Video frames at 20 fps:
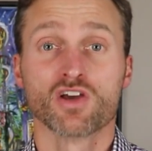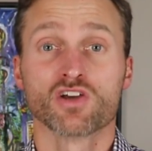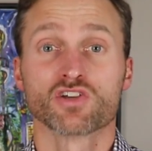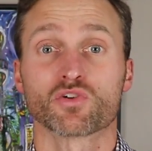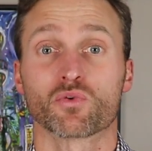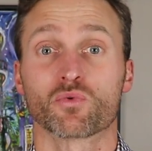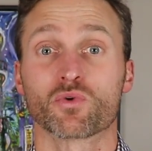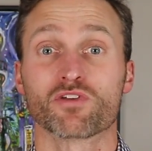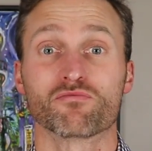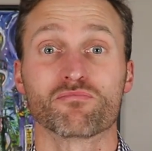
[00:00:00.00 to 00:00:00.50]

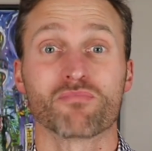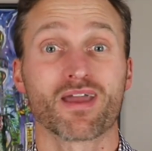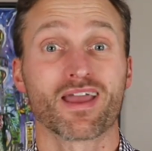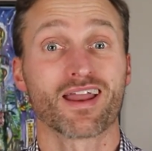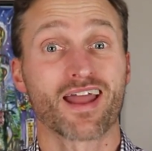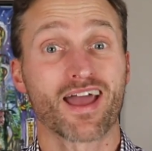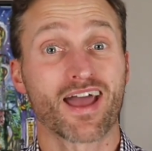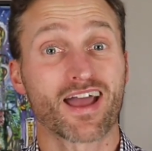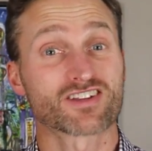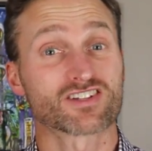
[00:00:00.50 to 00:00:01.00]
So we've
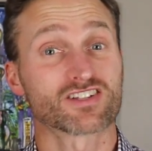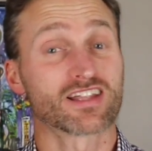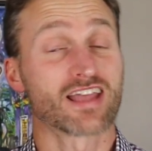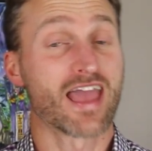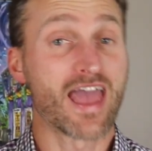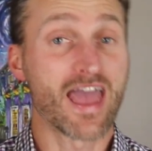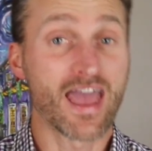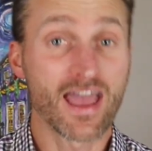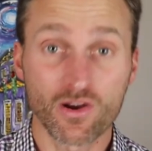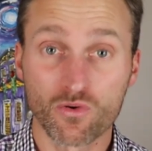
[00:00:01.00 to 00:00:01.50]
made
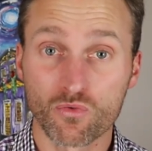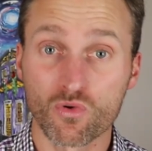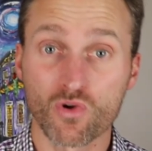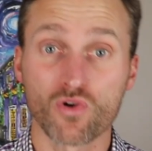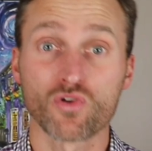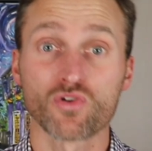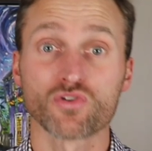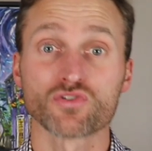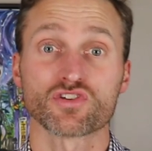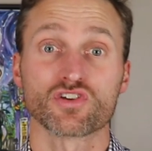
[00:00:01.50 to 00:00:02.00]
actually egg
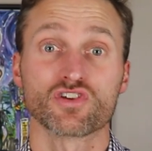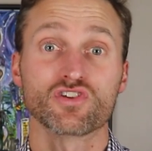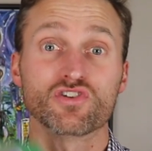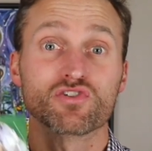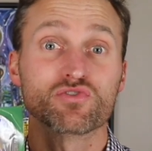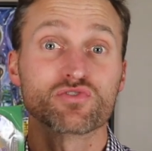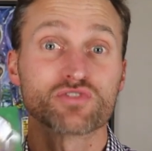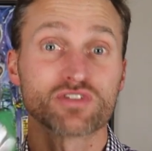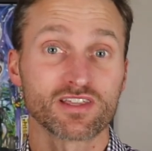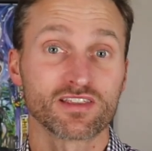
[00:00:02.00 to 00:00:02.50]
rolls
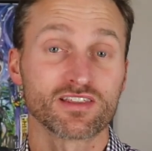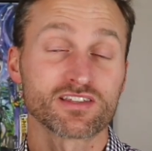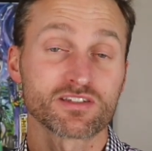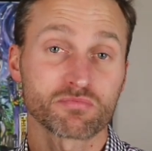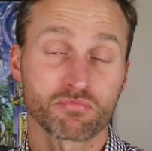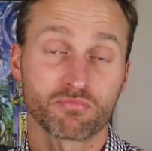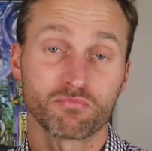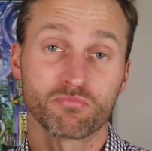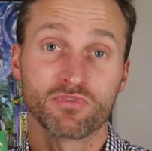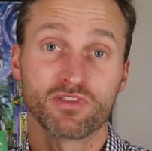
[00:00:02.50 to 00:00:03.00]
using
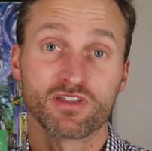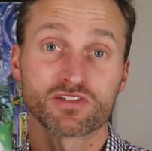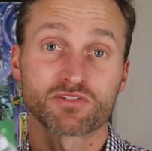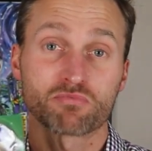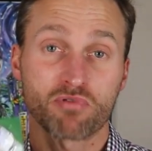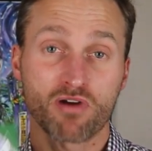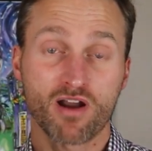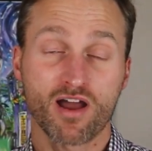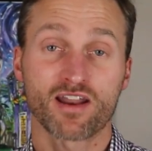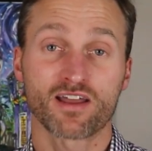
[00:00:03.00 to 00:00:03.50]
this
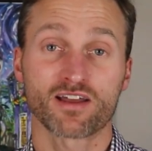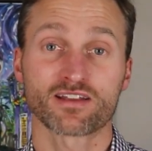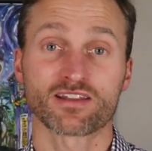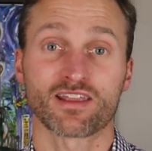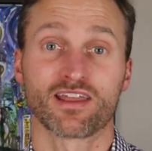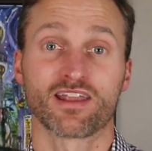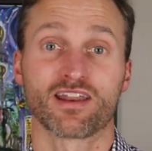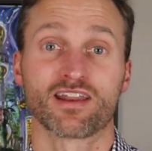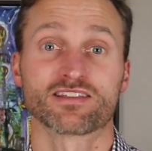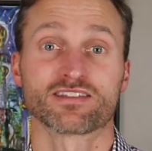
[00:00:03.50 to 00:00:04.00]
product,
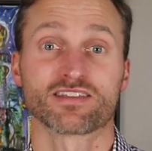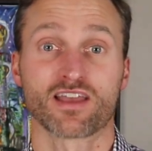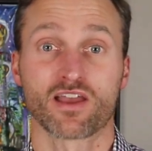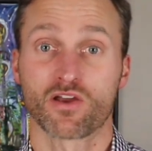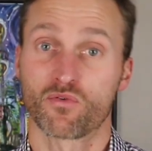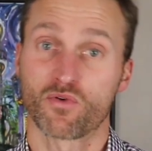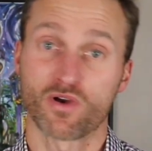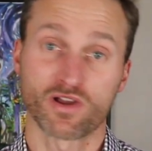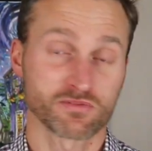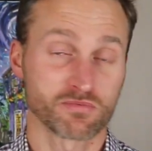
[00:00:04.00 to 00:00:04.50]
and it's
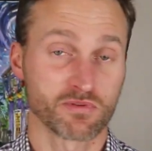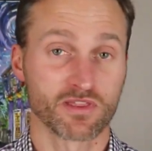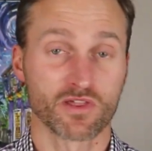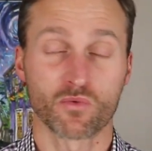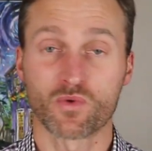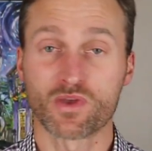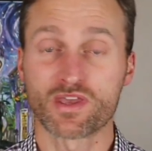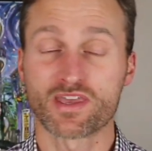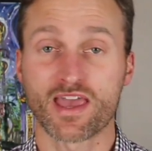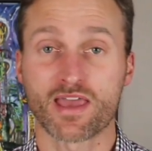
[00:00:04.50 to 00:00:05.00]
a recipe
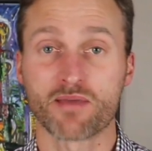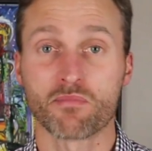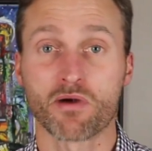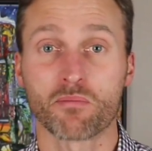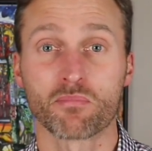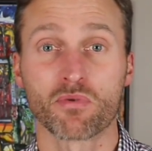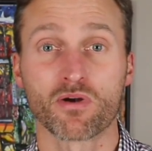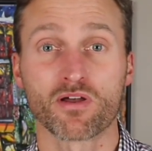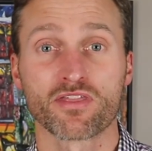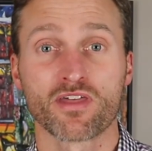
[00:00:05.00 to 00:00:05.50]
that we came
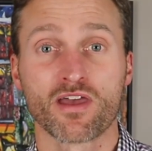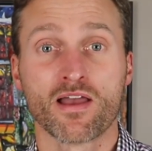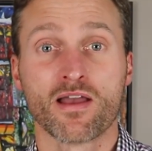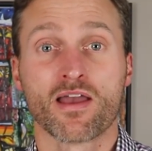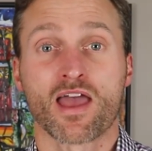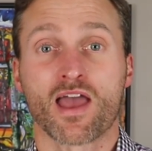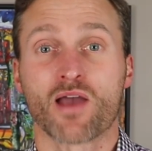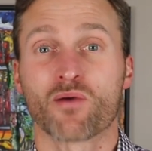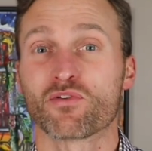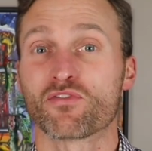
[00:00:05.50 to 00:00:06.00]
up with.
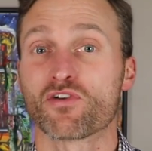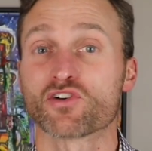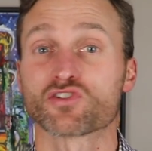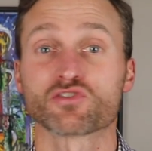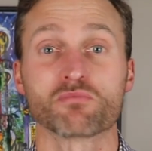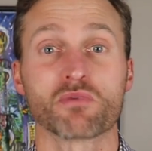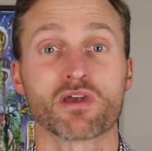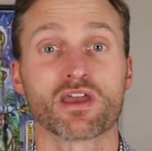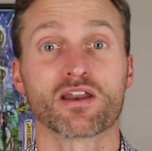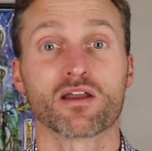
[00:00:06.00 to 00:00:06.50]
And we've
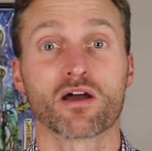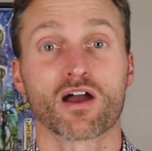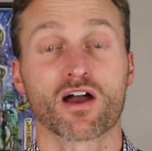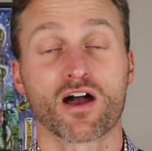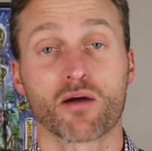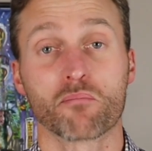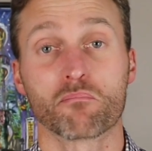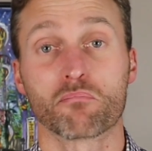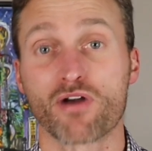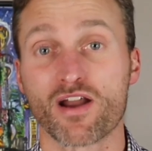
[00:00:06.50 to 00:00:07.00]
also made
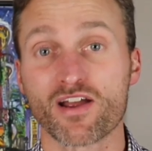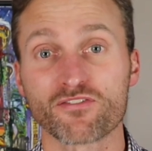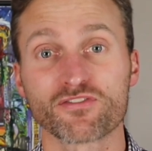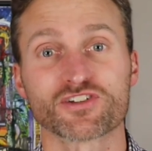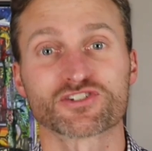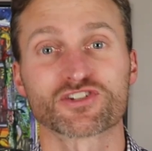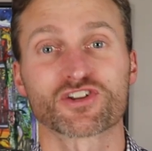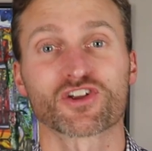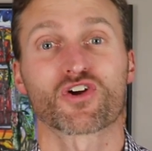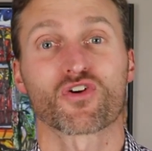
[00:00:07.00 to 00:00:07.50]

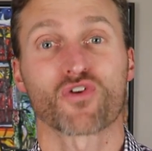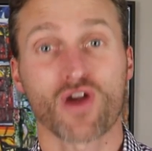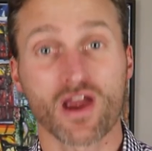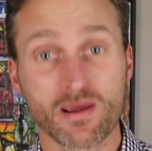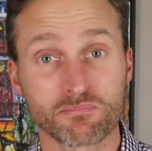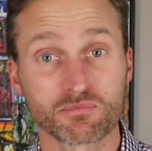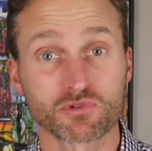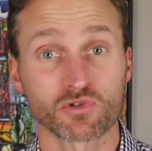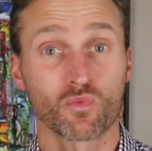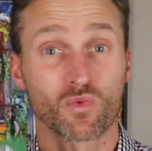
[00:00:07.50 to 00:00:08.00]
breakfast
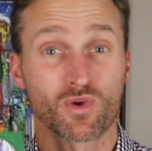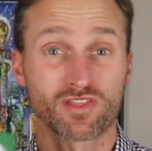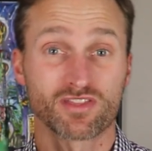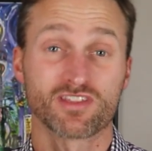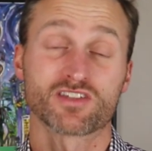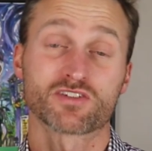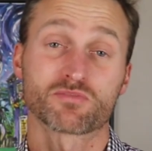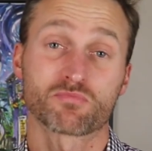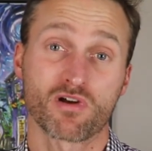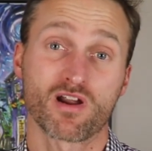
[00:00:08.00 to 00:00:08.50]
crepes with
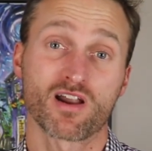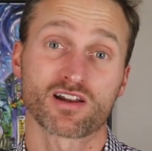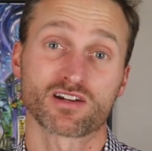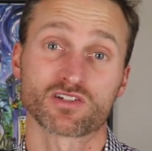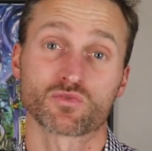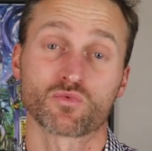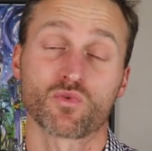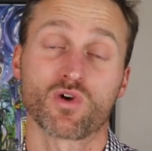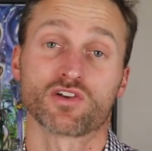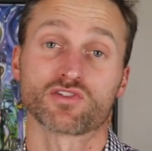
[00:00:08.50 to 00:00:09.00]
this product
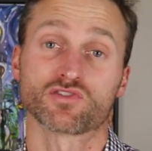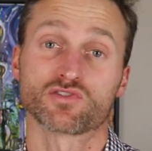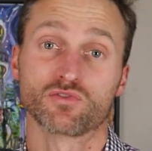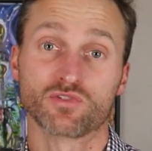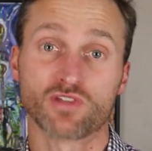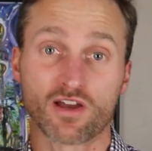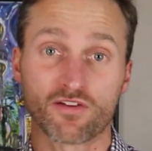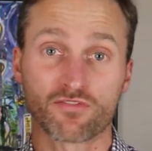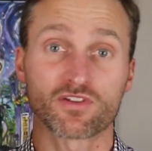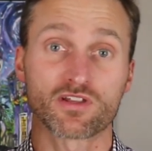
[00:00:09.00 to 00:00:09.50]
as well. So
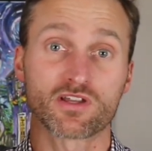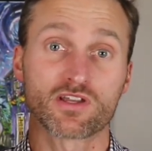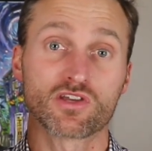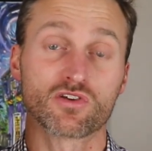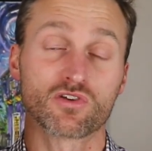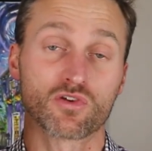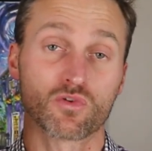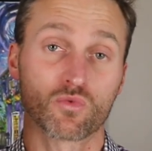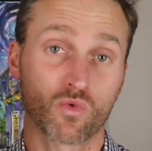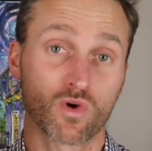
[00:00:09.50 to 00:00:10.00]

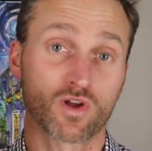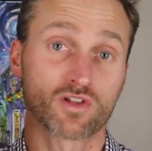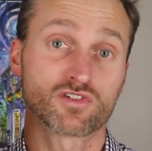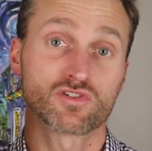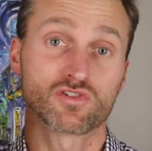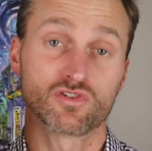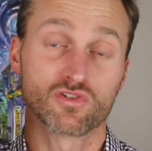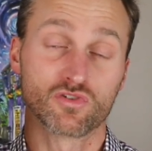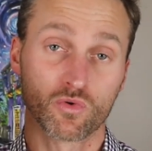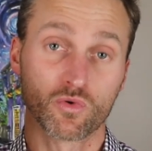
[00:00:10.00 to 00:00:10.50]
definitely
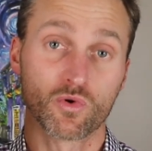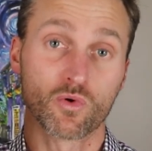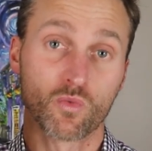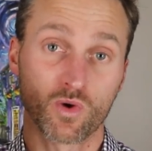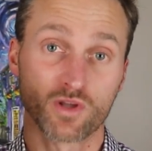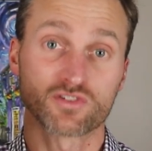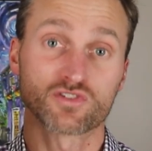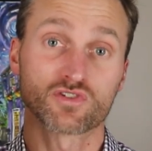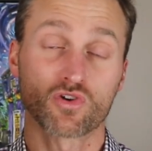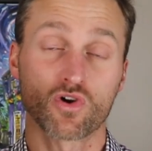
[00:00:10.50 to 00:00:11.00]
you'll
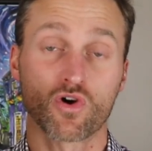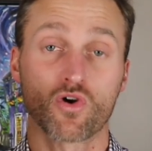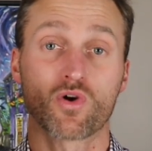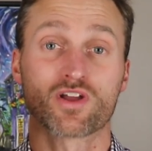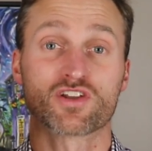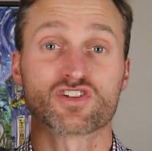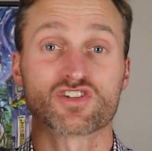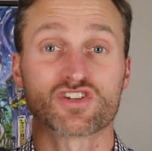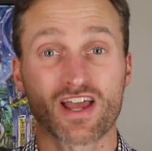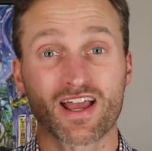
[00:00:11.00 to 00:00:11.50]
want to go
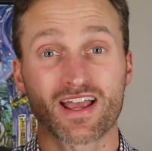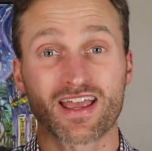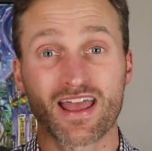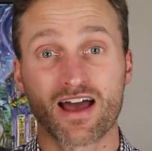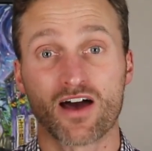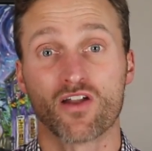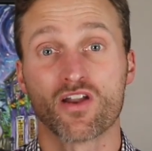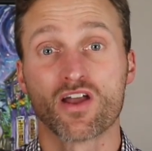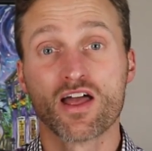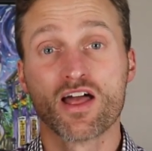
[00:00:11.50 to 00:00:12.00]
and check
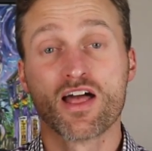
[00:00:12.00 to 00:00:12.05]
out